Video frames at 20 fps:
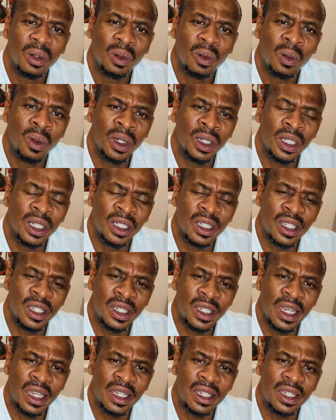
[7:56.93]
what it
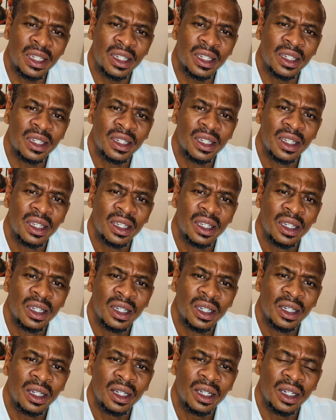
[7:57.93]
said
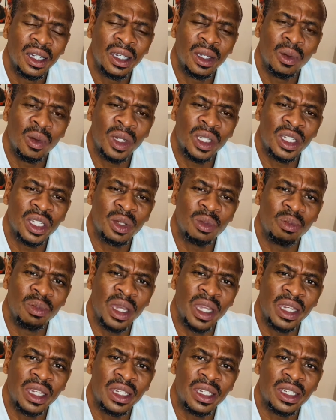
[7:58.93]
and what is
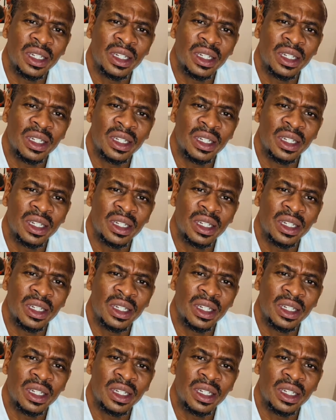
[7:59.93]
meant